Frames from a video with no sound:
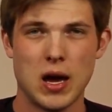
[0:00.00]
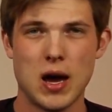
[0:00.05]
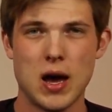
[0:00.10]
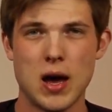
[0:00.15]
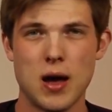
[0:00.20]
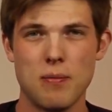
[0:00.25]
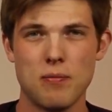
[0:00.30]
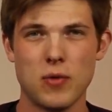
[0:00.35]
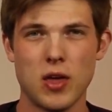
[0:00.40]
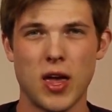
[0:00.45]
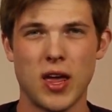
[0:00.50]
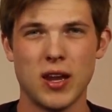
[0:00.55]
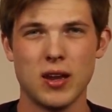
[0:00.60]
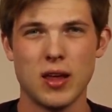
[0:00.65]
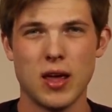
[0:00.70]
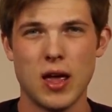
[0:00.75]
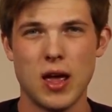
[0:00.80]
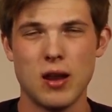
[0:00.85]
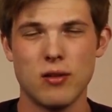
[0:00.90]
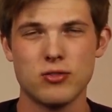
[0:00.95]

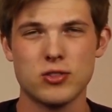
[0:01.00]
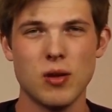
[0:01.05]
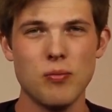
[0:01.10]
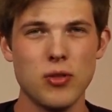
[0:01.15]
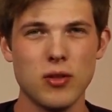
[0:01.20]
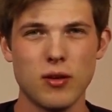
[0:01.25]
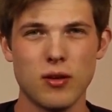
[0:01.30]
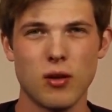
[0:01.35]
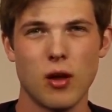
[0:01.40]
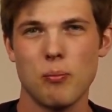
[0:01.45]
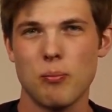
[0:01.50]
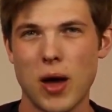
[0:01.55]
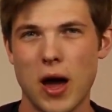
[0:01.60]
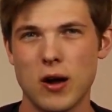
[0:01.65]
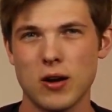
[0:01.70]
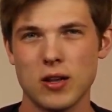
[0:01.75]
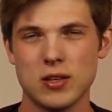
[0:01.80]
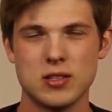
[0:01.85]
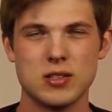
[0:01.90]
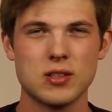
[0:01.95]
And if something
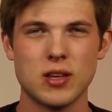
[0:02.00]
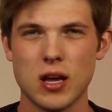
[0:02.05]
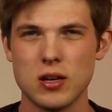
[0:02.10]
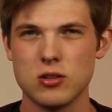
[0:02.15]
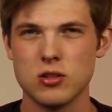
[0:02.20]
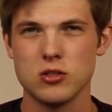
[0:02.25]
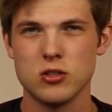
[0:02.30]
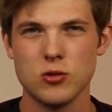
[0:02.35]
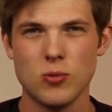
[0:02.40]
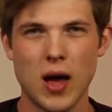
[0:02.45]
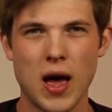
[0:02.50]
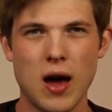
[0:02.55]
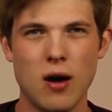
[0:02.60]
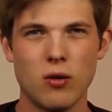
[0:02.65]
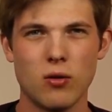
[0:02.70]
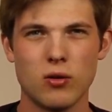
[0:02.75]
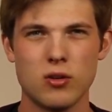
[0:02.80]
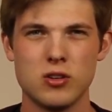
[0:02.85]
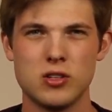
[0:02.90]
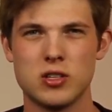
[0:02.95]
about it sketches you
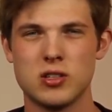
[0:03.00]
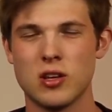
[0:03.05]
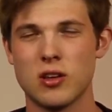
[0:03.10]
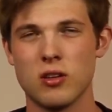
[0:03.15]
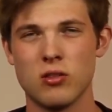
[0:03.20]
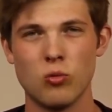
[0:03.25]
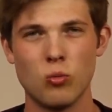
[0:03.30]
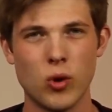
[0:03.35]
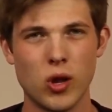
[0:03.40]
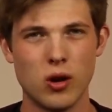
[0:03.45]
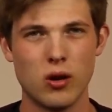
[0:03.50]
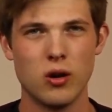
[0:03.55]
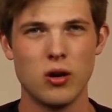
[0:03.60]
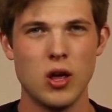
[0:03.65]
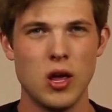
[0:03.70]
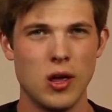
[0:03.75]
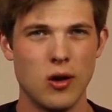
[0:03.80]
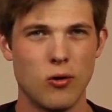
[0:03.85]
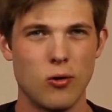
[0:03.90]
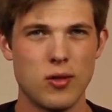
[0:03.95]
out, or you just think it's weird,